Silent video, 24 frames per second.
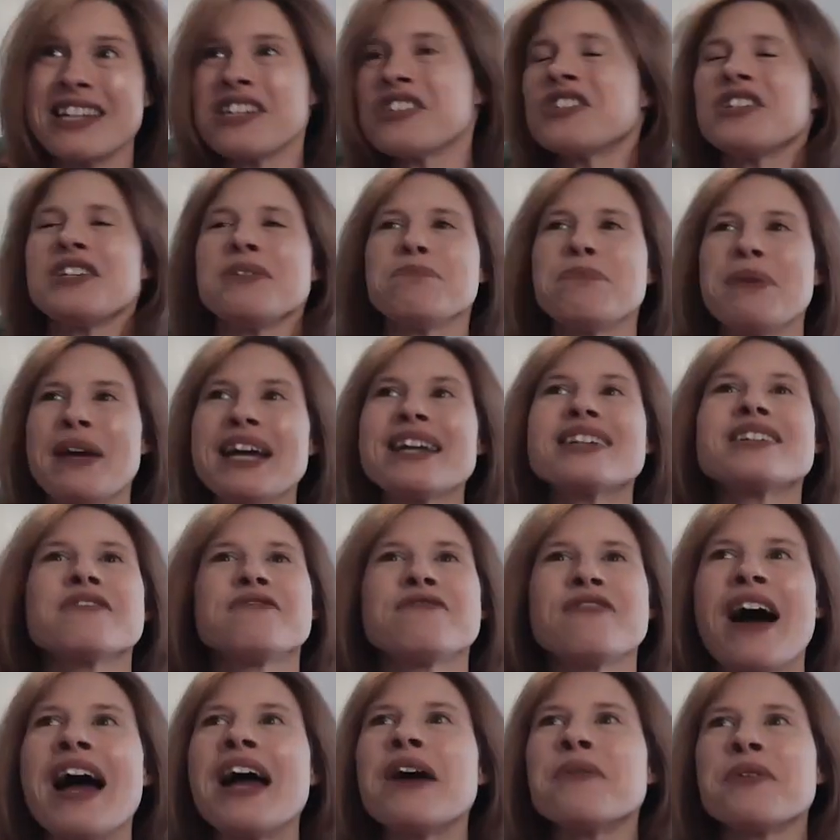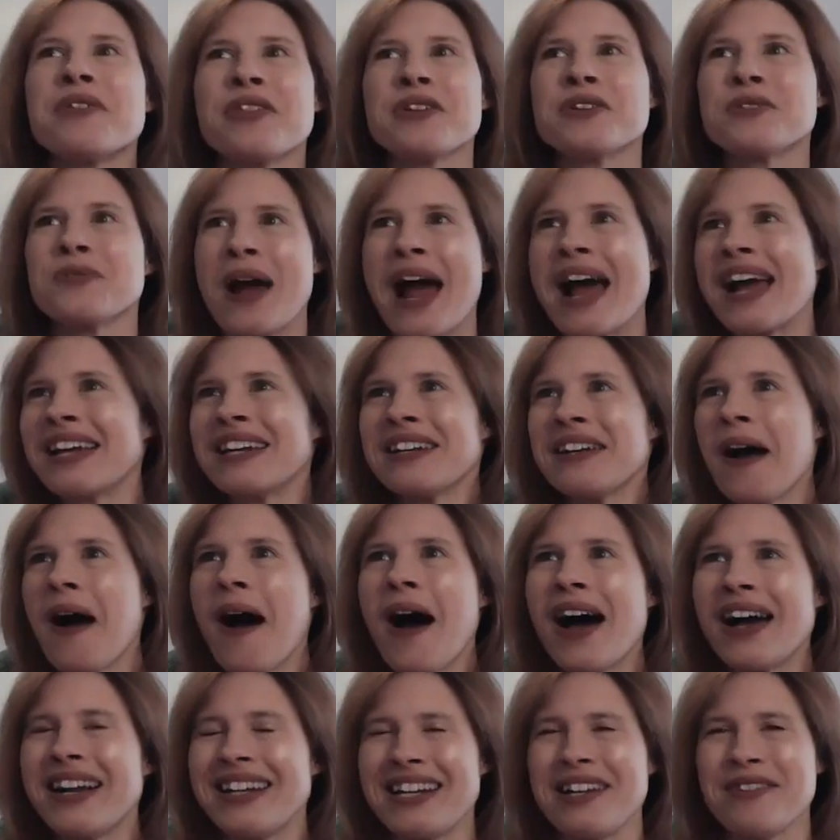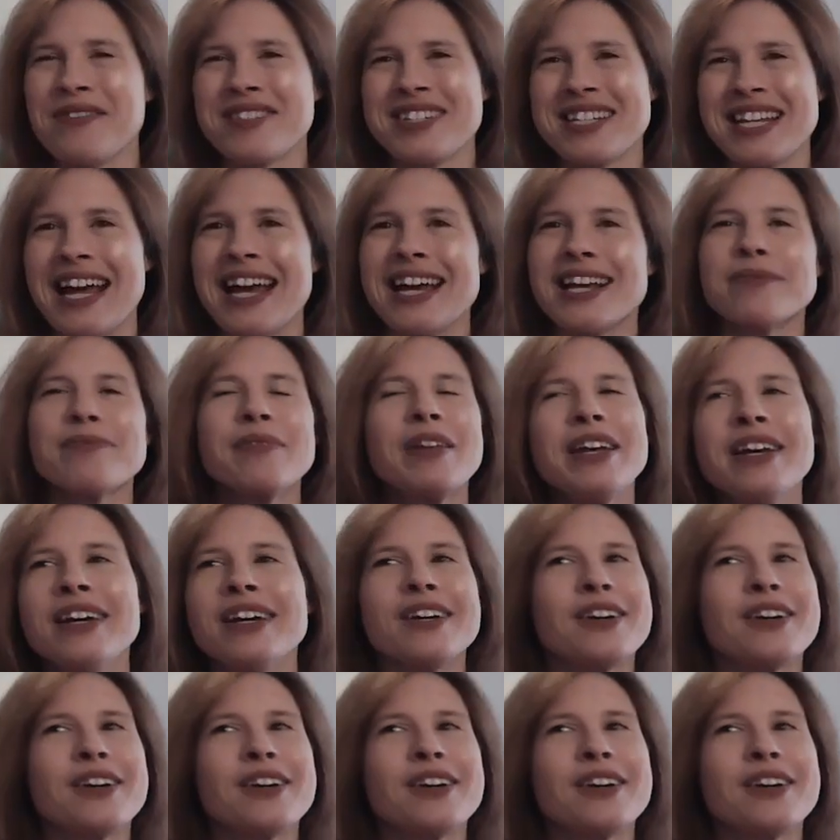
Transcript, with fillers: that she picked a fight with a dragon god and he was like